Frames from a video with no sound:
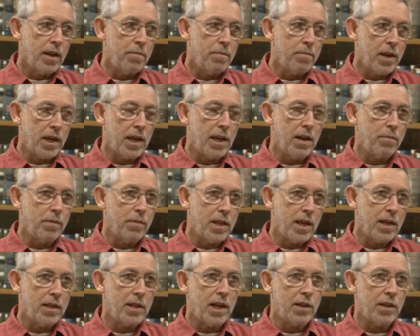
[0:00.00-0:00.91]
and picking up
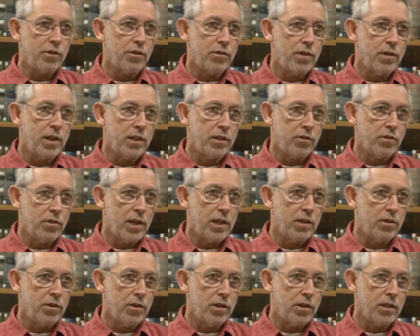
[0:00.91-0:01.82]
with that natural history
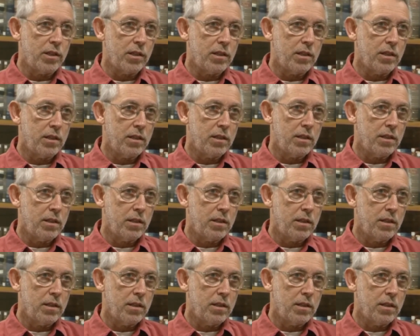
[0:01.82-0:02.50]
interest.